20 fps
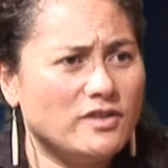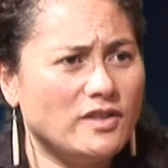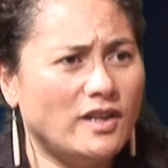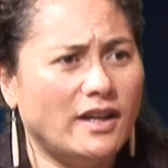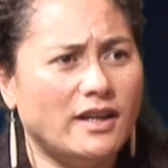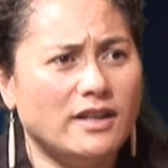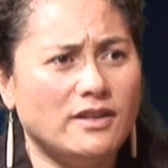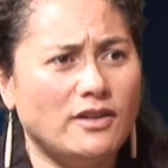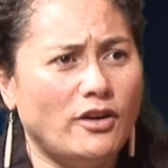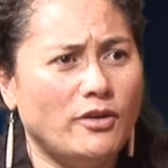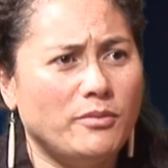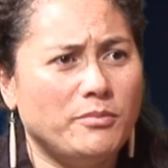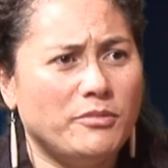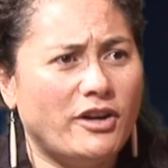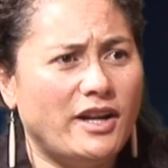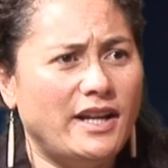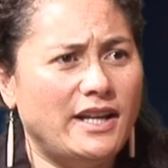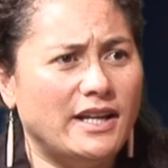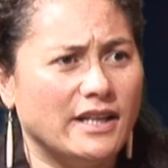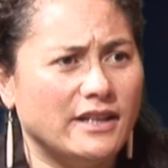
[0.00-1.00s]
like a
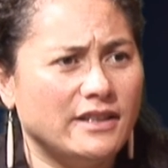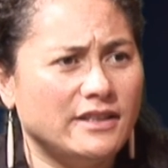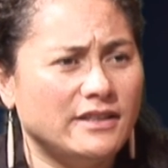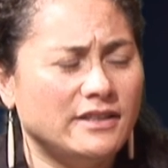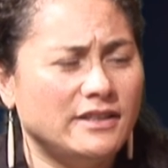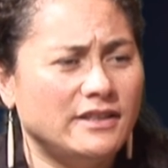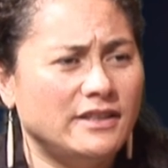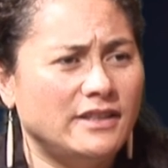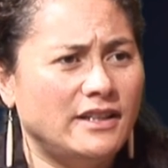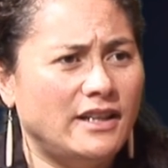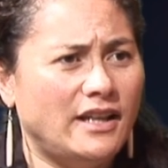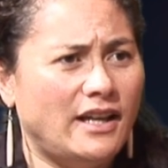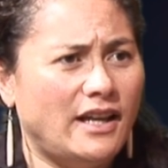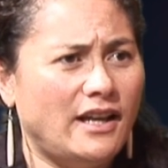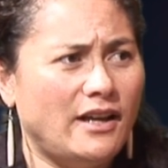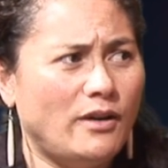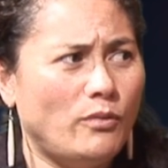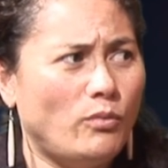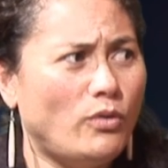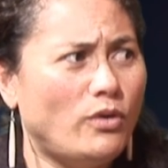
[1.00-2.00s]
no-brainer.
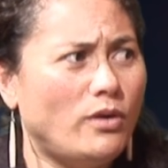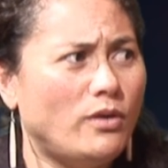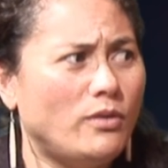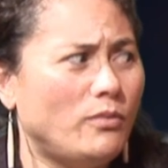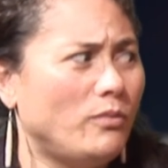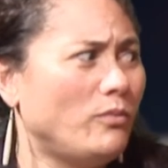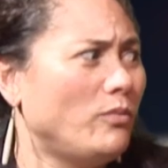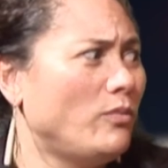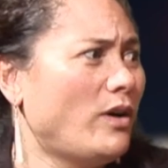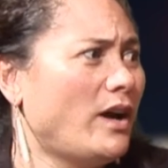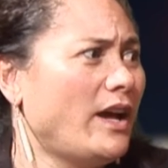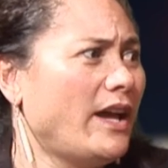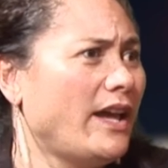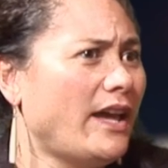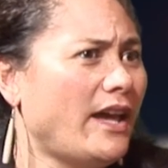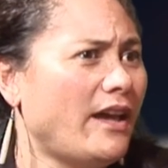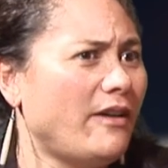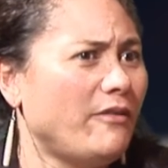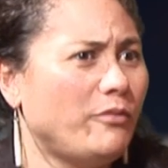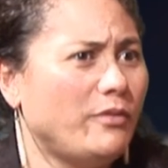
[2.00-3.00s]
Why
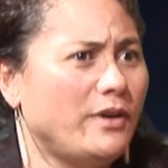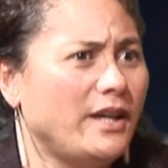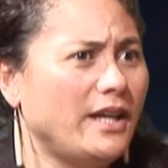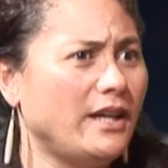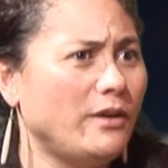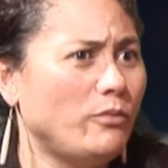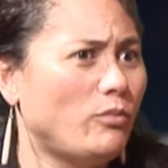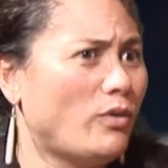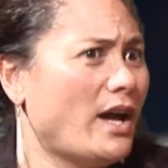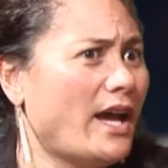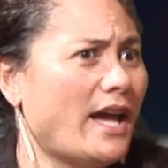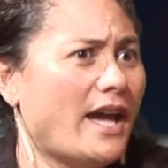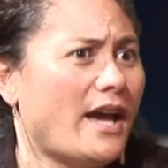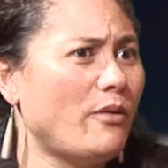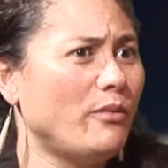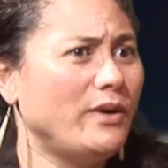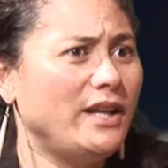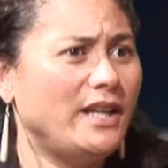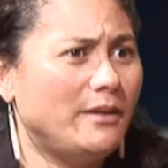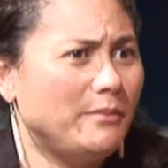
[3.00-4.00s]
are
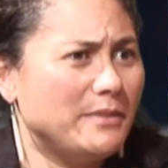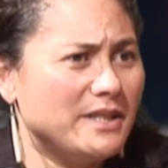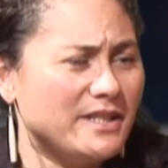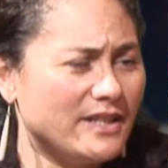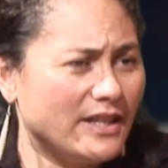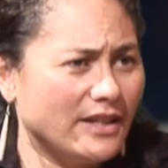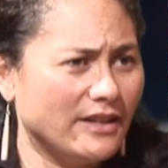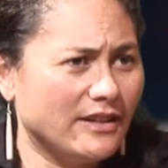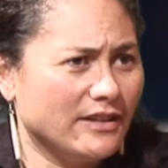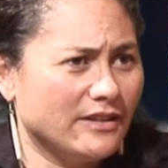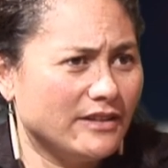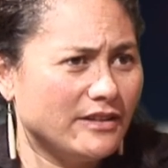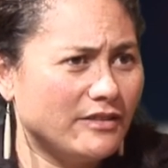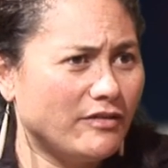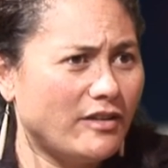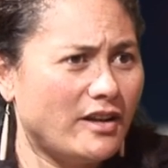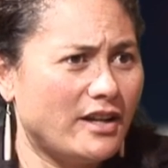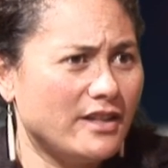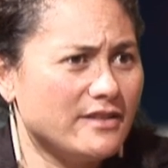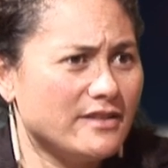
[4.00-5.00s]
we limiting the
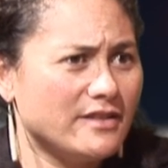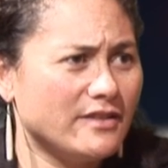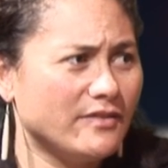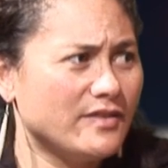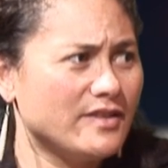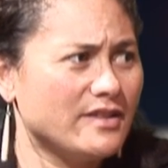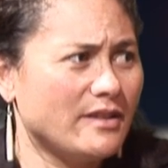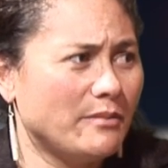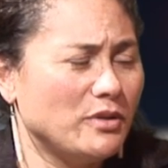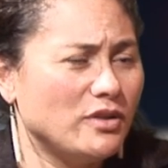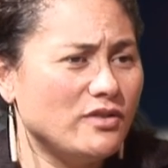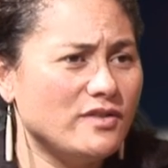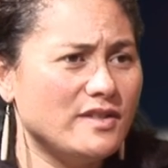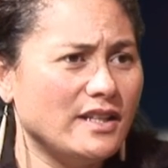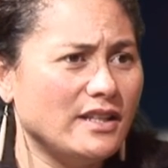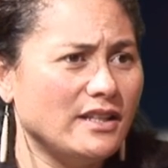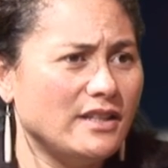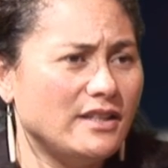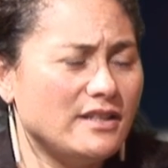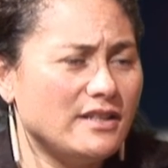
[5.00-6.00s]
rights of some New
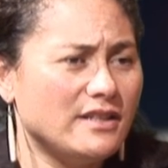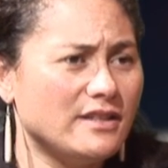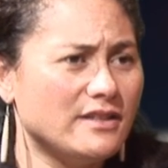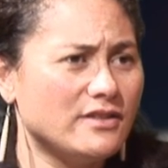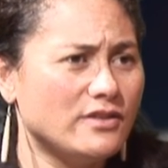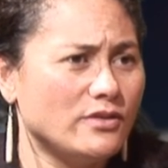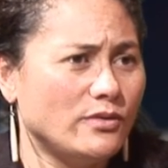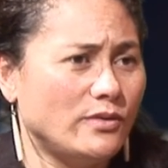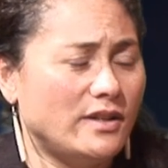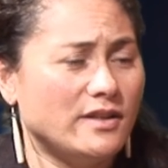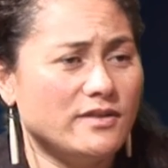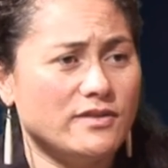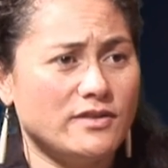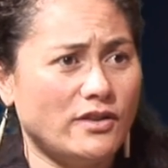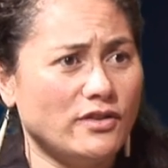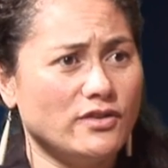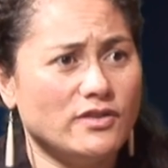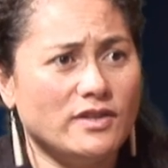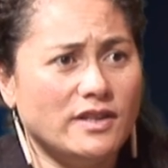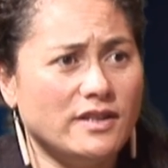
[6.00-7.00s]
Zealanders to a
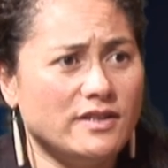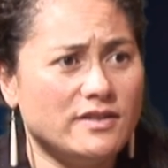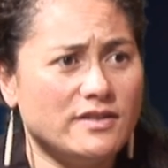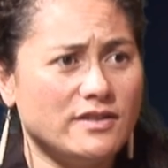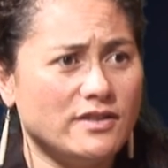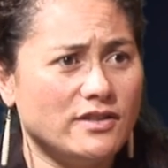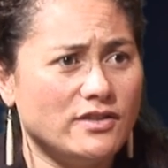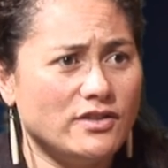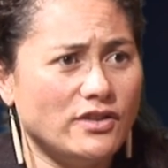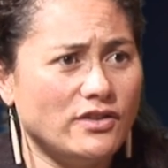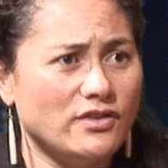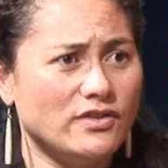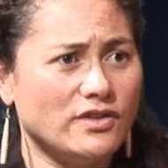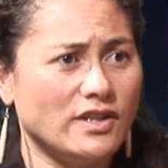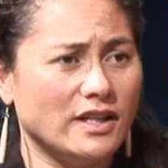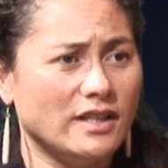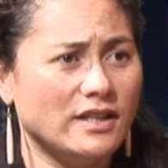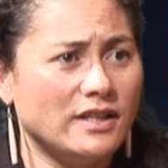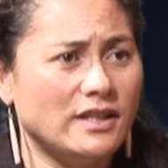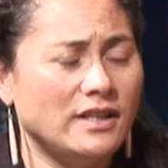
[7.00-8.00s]
social
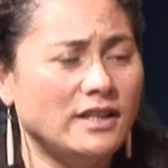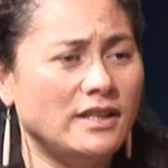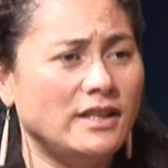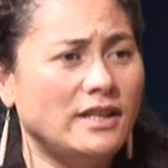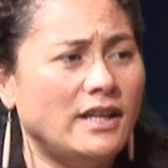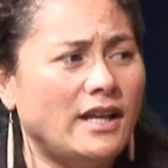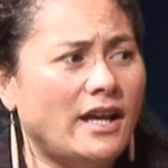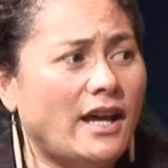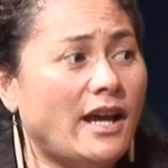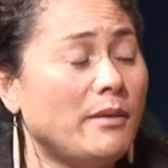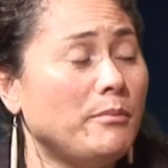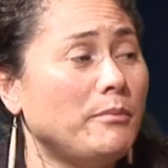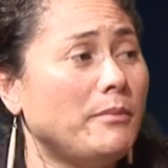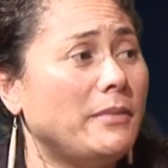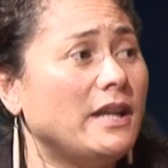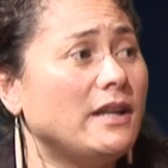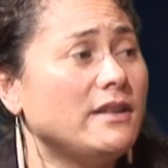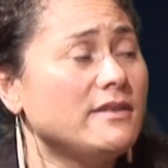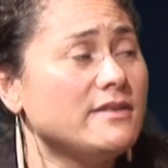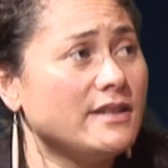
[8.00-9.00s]
institution? But
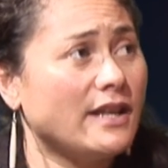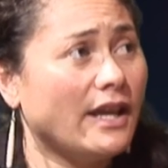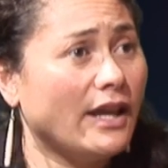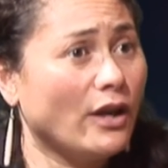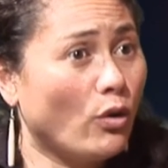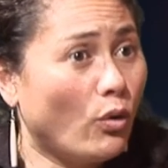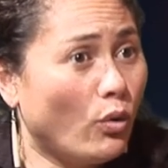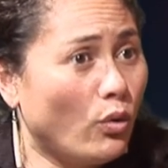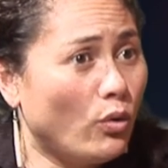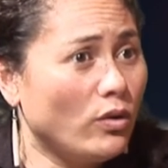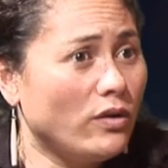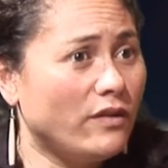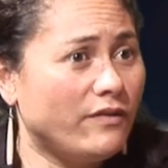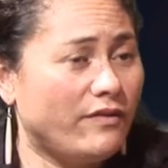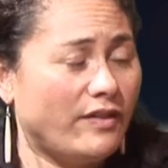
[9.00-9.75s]
in saying all of